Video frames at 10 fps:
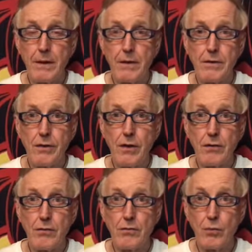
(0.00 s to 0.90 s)
So
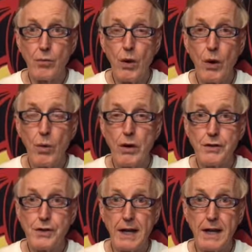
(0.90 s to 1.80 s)
well worth
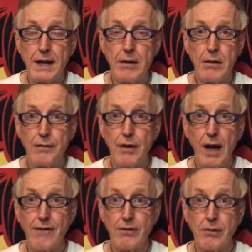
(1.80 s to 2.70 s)
checking out if you
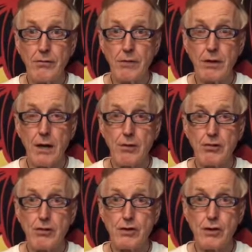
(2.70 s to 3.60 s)
haven't come
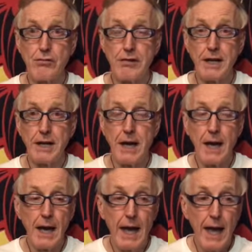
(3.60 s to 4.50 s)
across it already.
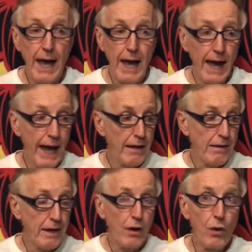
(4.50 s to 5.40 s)
And
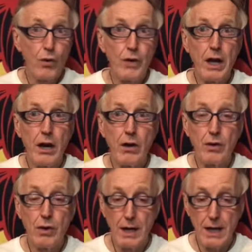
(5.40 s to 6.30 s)
the audio
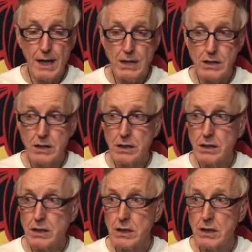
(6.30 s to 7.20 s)
is
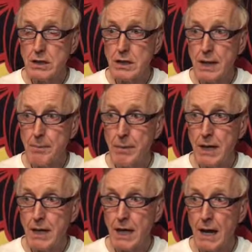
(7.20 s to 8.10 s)
being
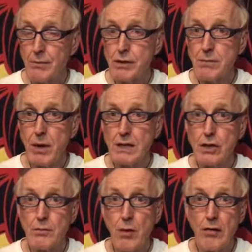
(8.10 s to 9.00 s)
captured by two
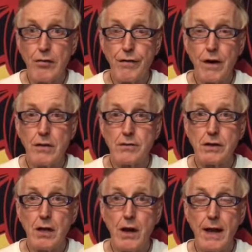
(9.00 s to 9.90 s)
microphones, a
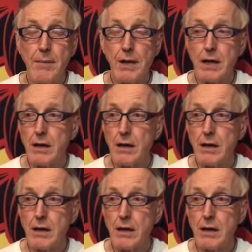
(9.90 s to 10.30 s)
dynamic